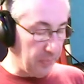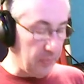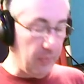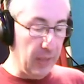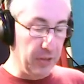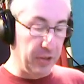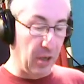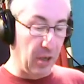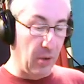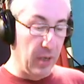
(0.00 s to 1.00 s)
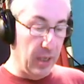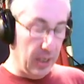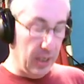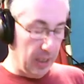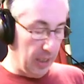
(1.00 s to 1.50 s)
So
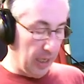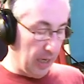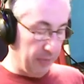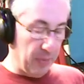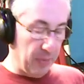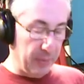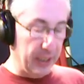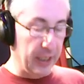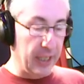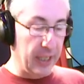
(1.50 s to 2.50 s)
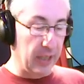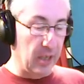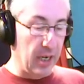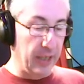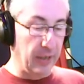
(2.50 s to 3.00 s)
from the beginning of that line,
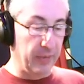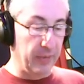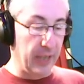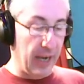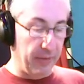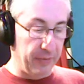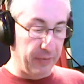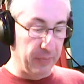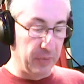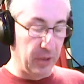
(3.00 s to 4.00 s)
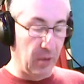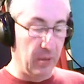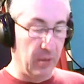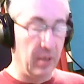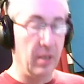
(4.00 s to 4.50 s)
you have the F. So
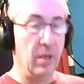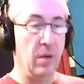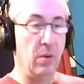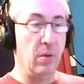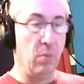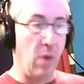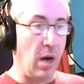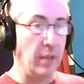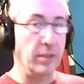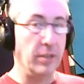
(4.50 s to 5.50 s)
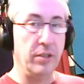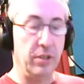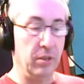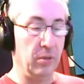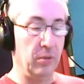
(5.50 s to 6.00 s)
1,
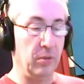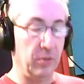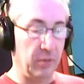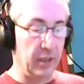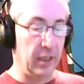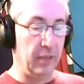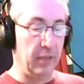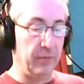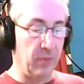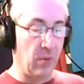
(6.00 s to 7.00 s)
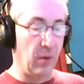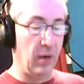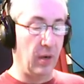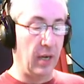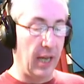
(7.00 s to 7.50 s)
2, 3, 4,
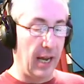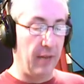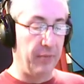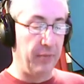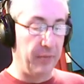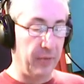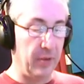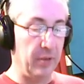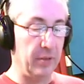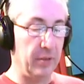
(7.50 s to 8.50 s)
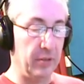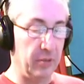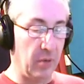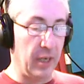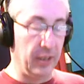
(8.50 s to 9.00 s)
F
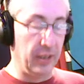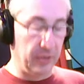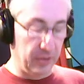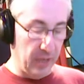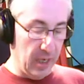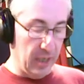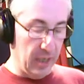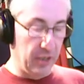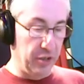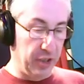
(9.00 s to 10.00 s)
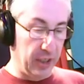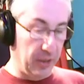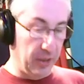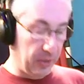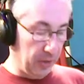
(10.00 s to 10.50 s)
twice, G in a
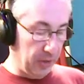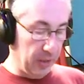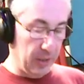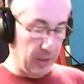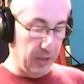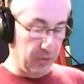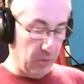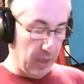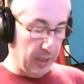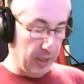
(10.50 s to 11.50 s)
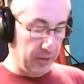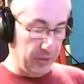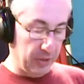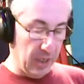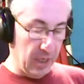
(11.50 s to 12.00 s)
third twice,
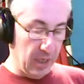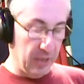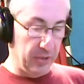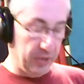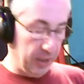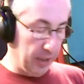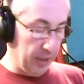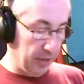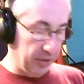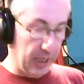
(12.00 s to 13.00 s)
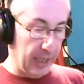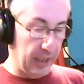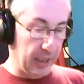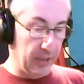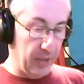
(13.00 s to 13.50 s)
C in a second,
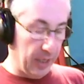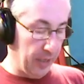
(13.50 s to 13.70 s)
then,